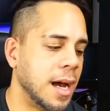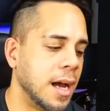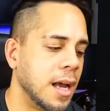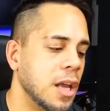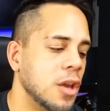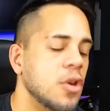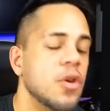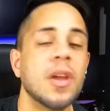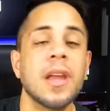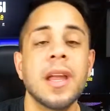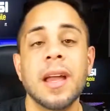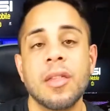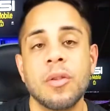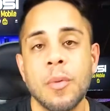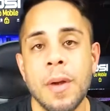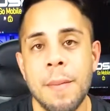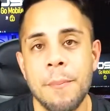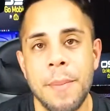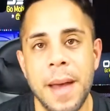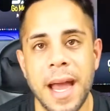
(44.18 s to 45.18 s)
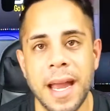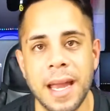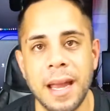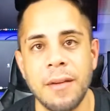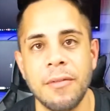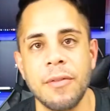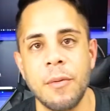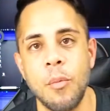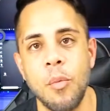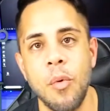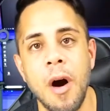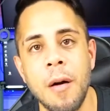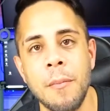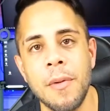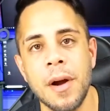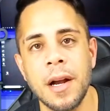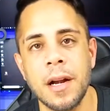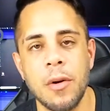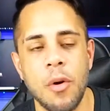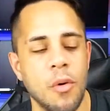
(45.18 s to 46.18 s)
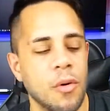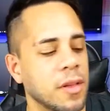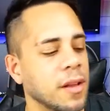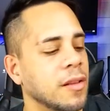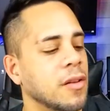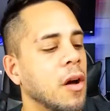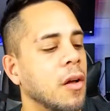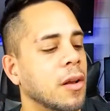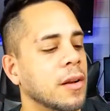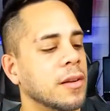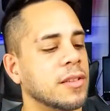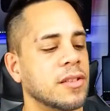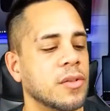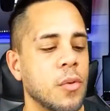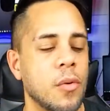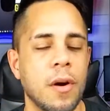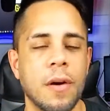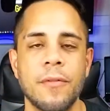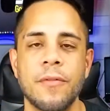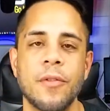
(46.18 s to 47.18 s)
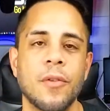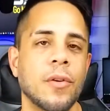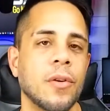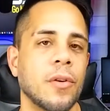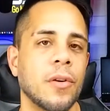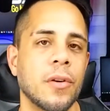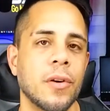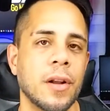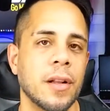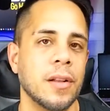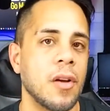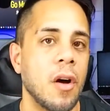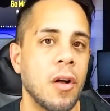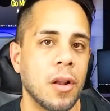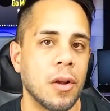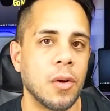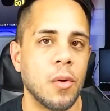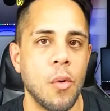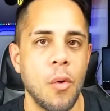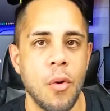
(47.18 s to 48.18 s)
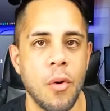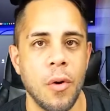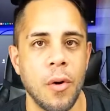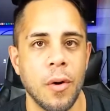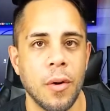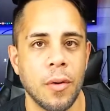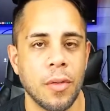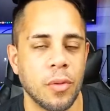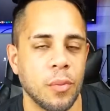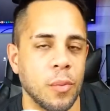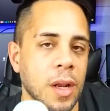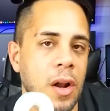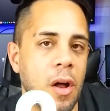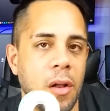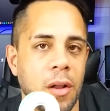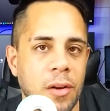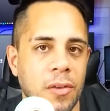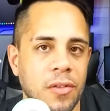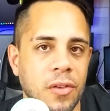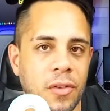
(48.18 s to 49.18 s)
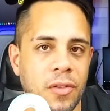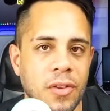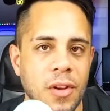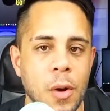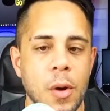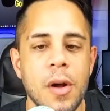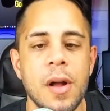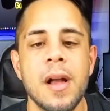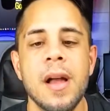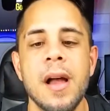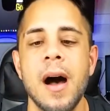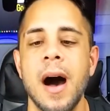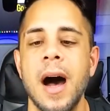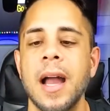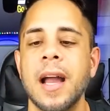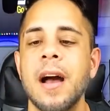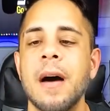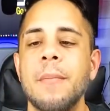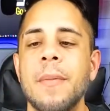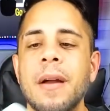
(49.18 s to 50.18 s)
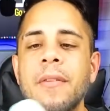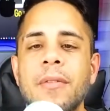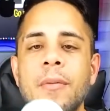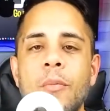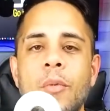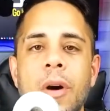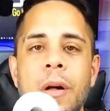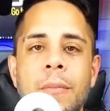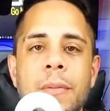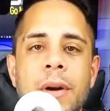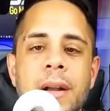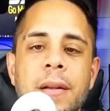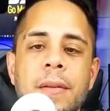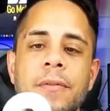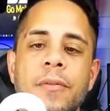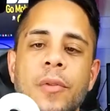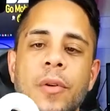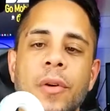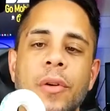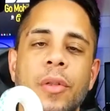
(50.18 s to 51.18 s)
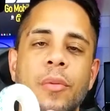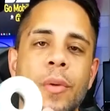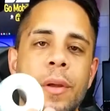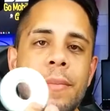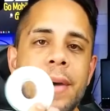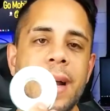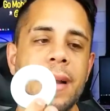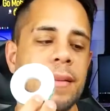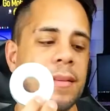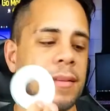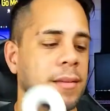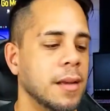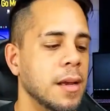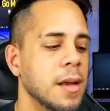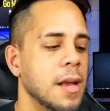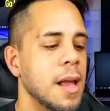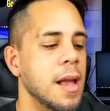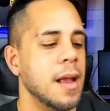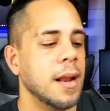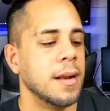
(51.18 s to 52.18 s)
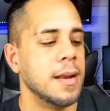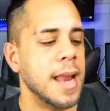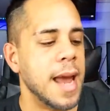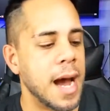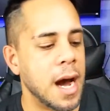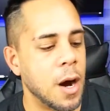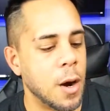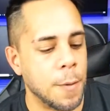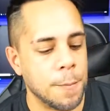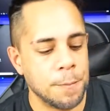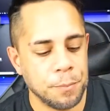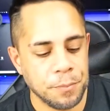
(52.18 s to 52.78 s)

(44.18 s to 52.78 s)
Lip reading: you can get 3M backing from Walmart or the dollar store for $1 or $3 or so. I got mine from Walmart for $3. Now